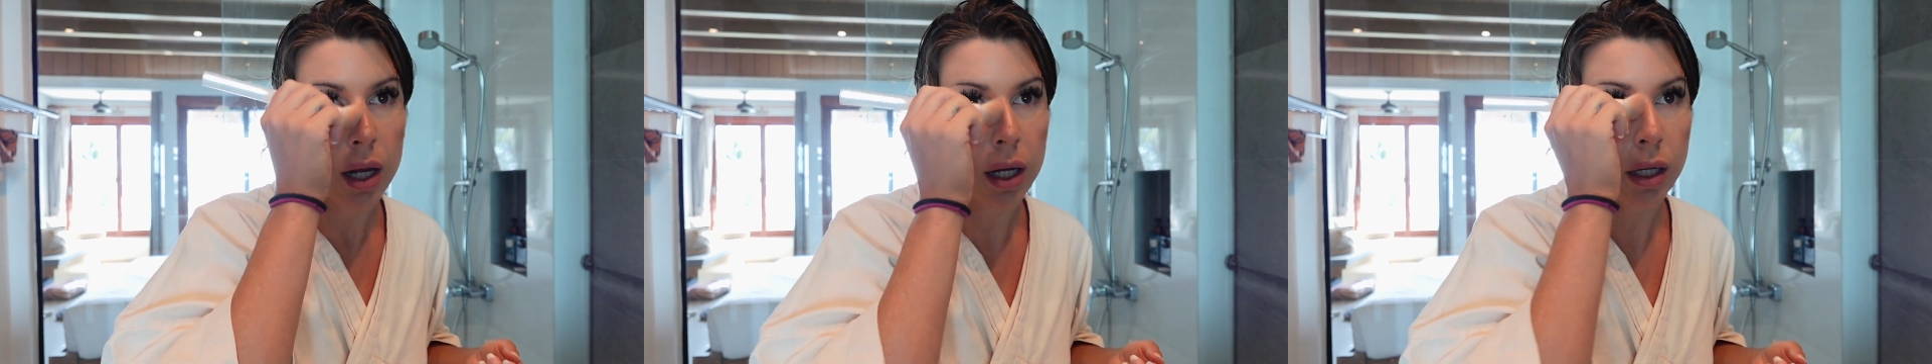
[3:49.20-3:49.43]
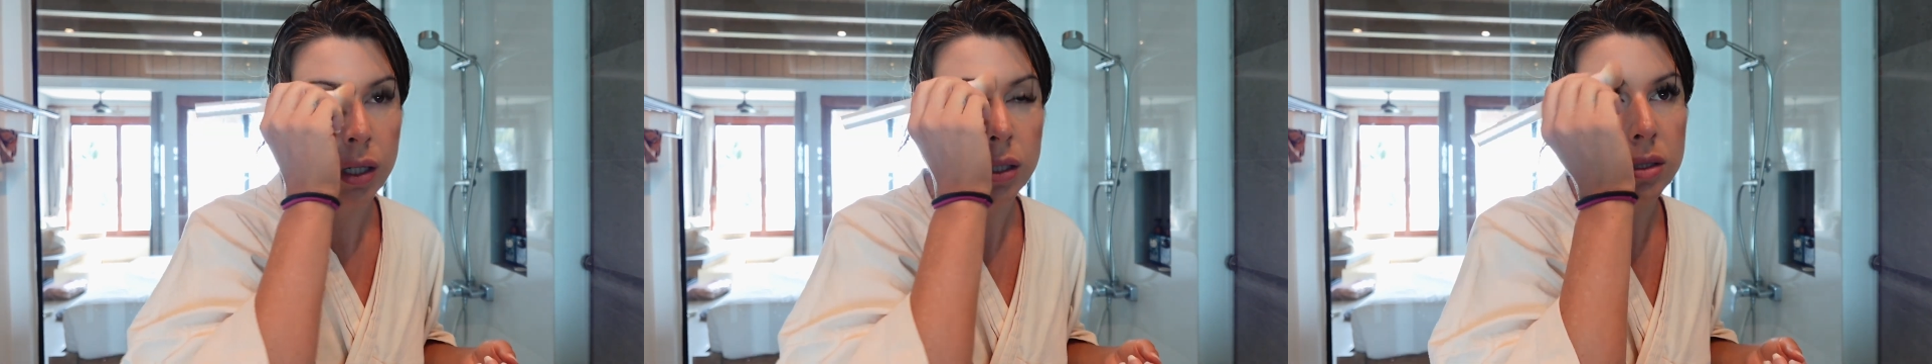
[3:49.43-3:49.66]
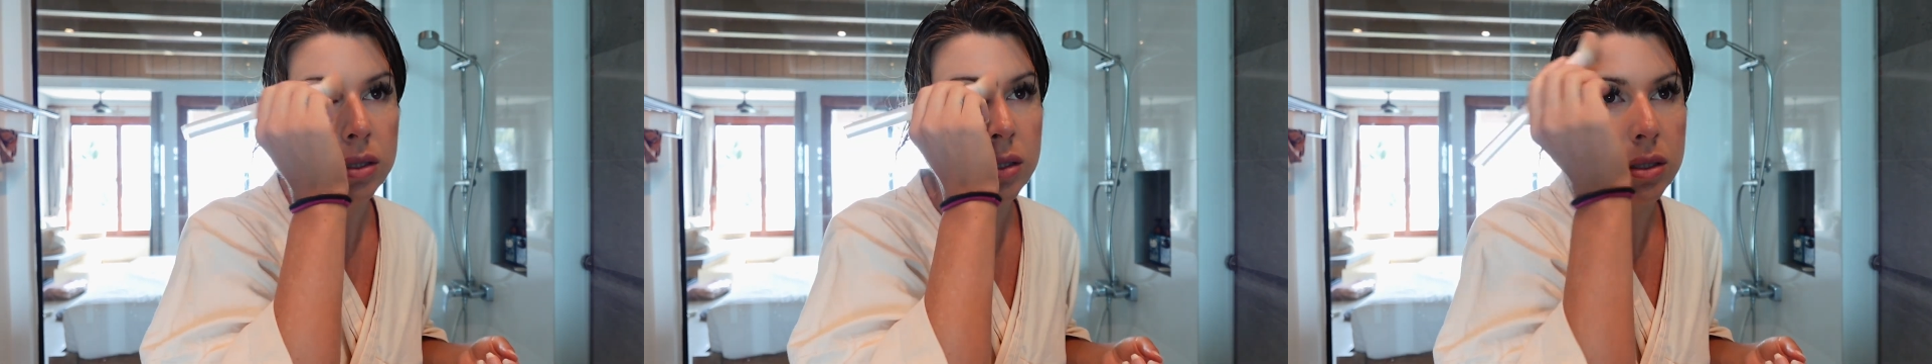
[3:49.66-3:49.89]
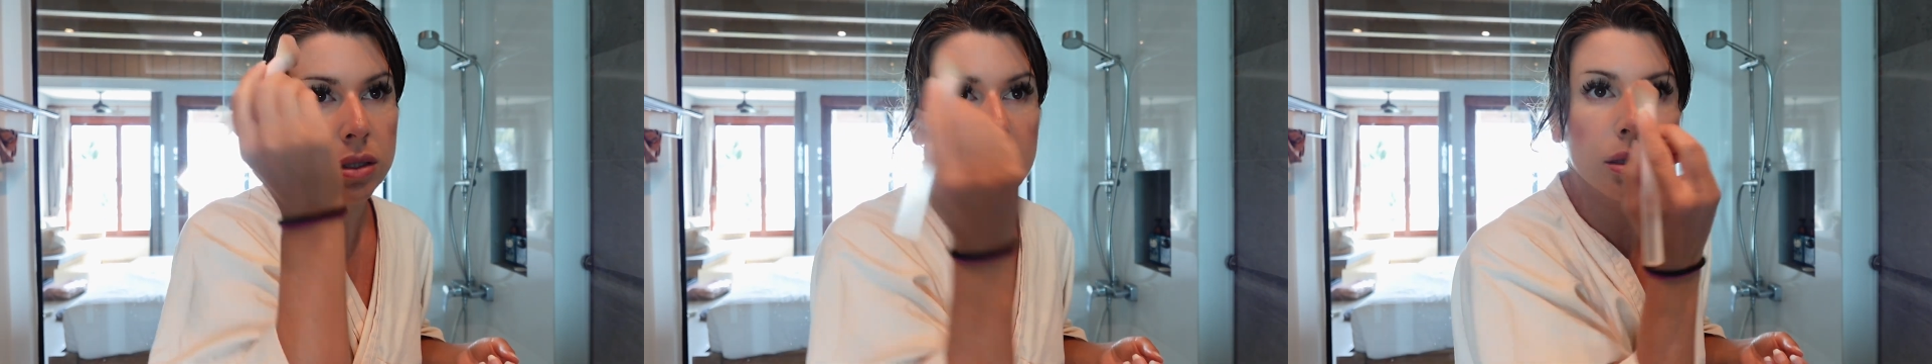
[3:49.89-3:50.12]

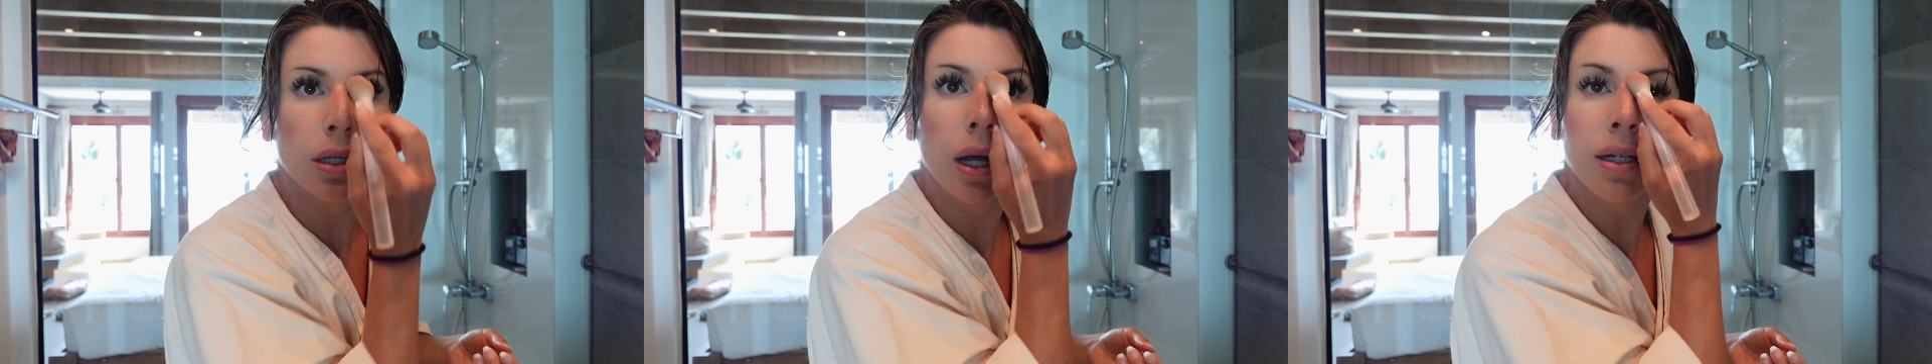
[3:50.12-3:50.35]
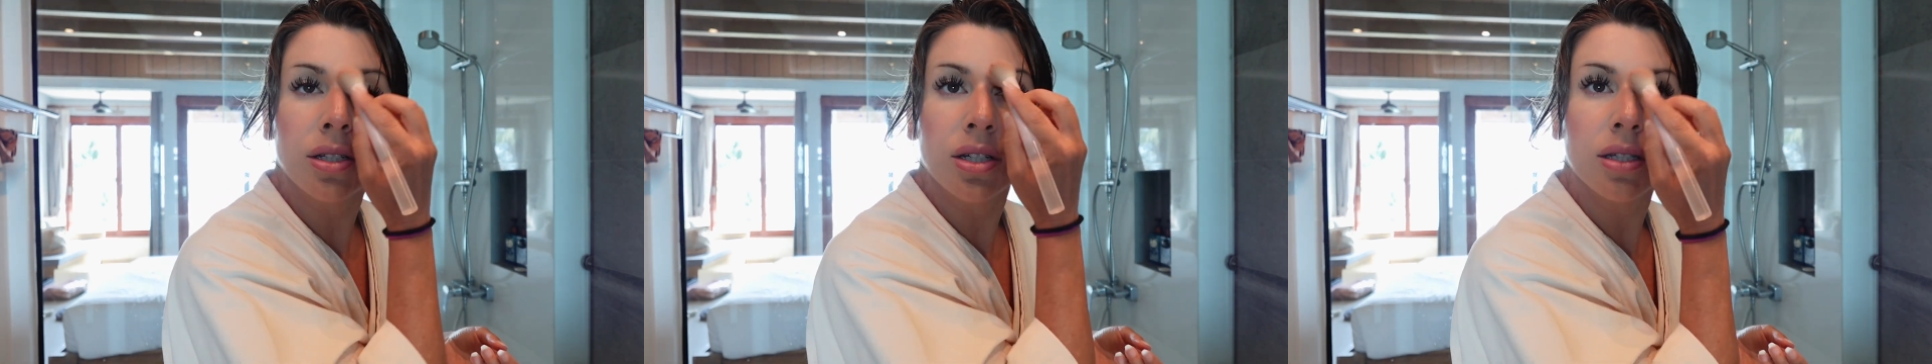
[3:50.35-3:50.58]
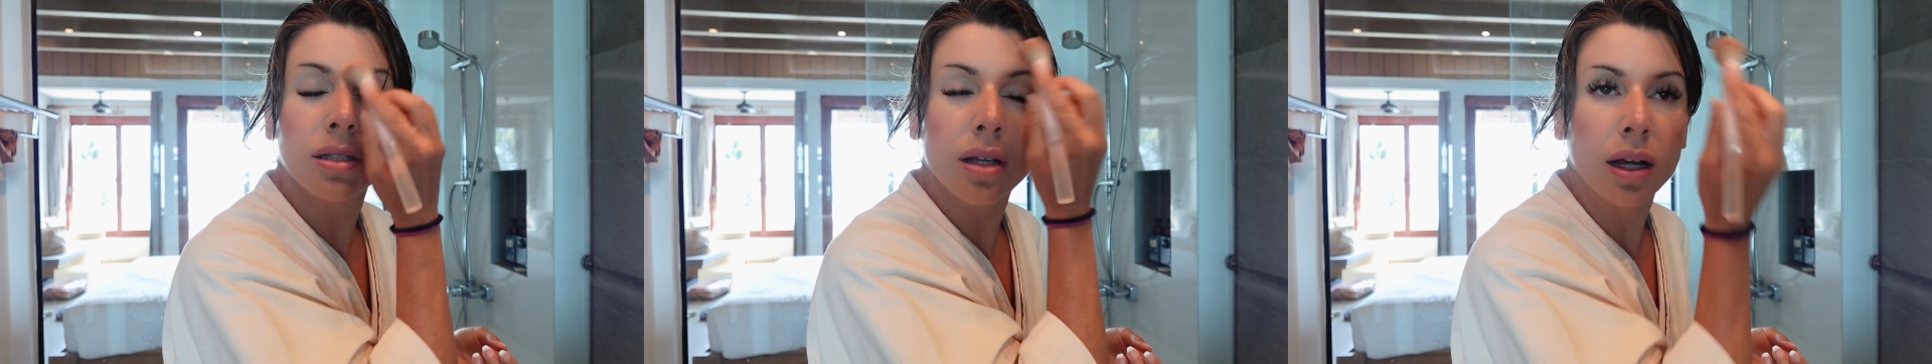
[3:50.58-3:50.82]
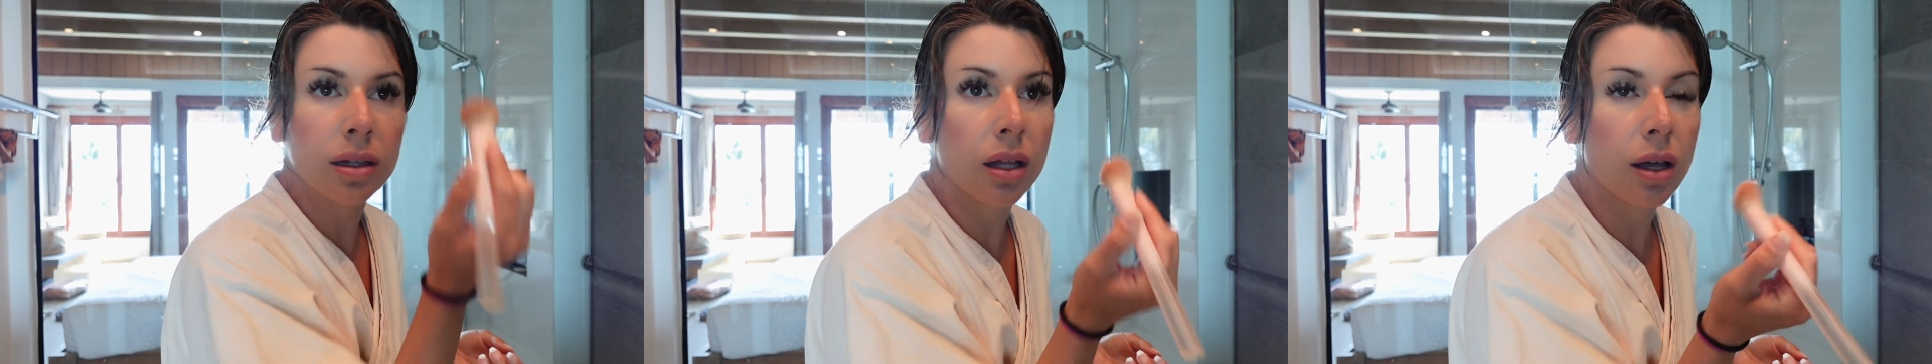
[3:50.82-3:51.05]
And I
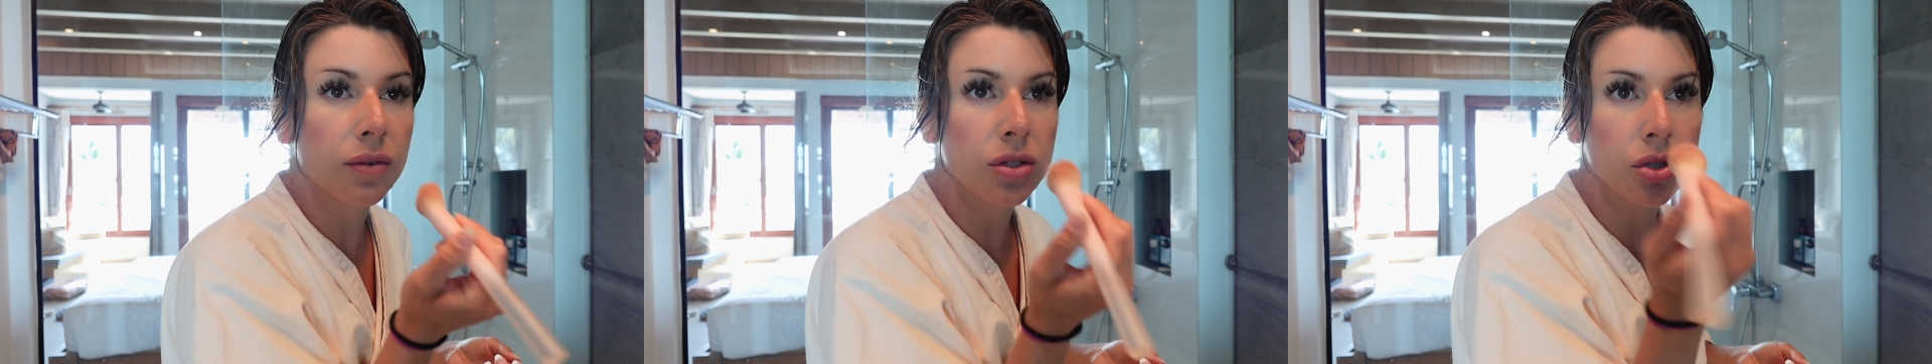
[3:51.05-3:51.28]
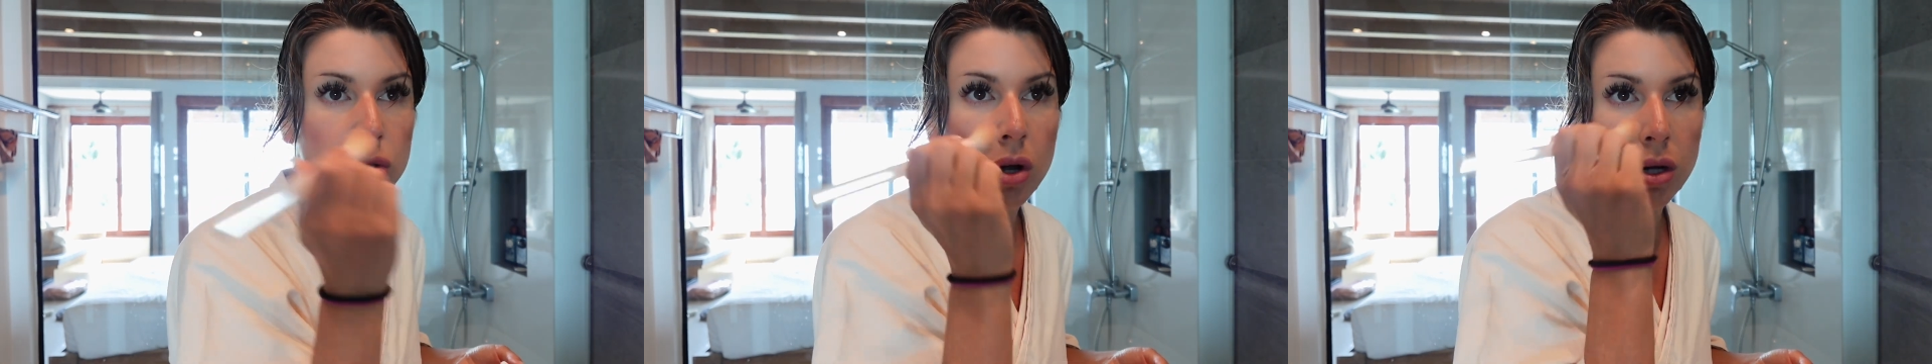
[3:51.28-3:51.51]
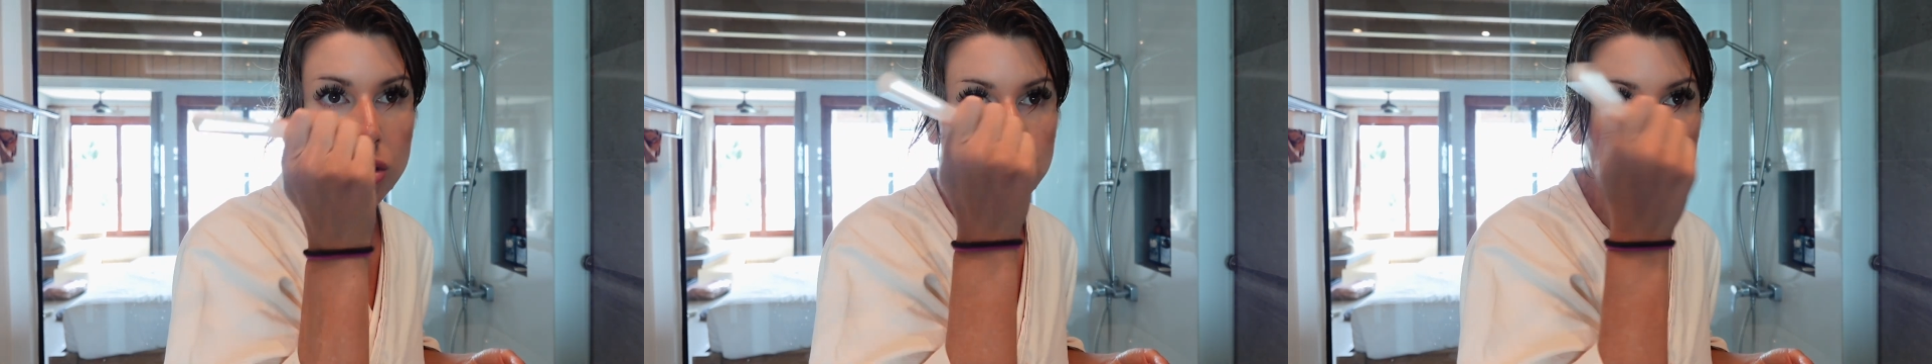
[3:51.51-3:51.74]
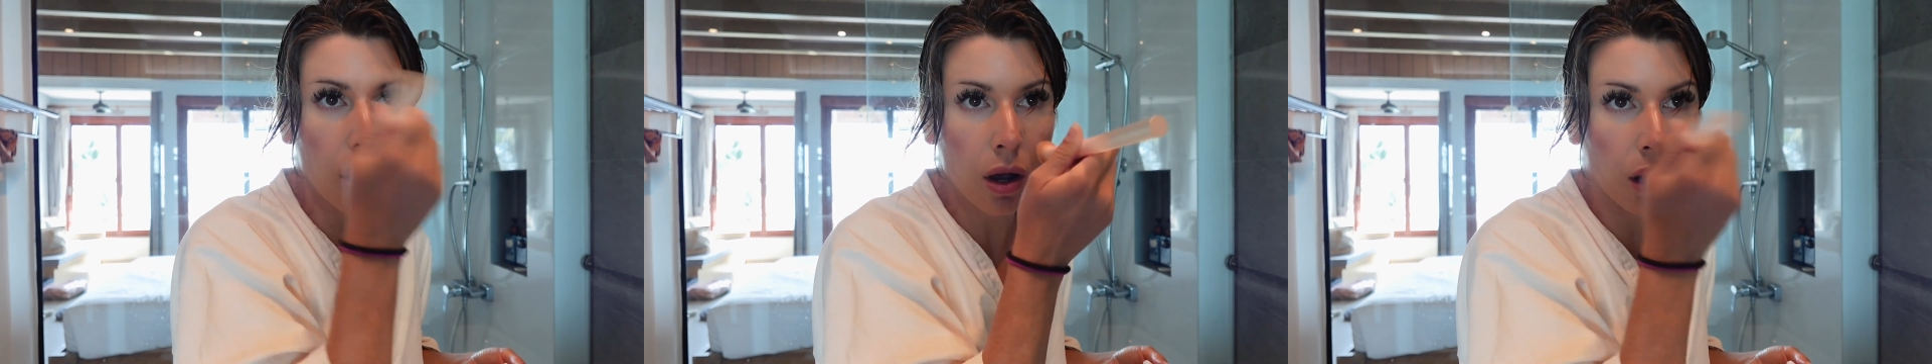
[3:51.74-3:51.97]
love a strong
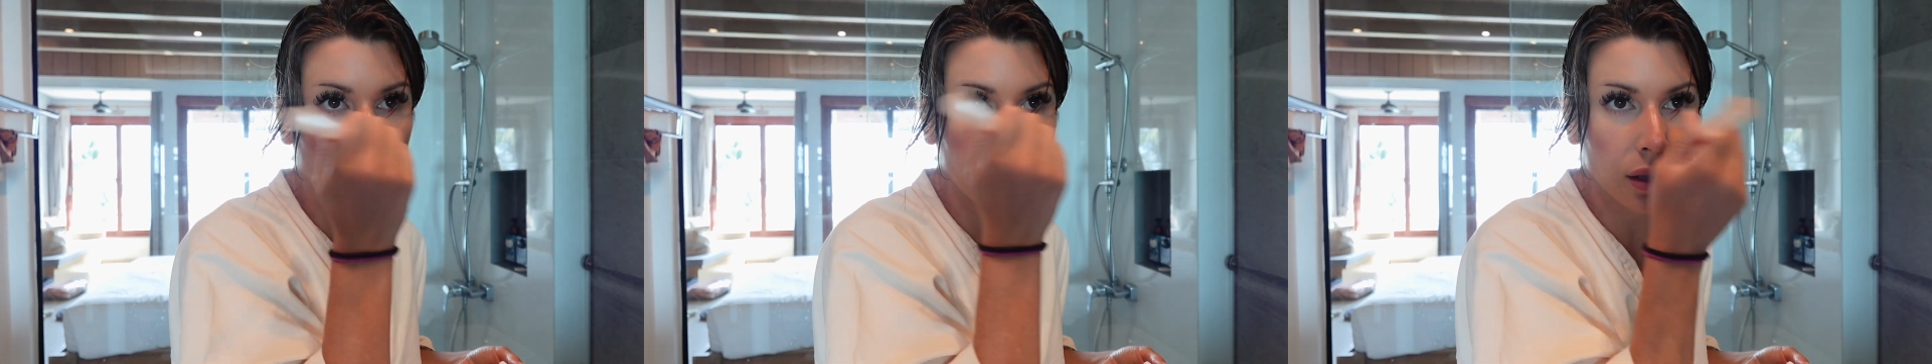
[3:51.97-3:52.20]
jaw.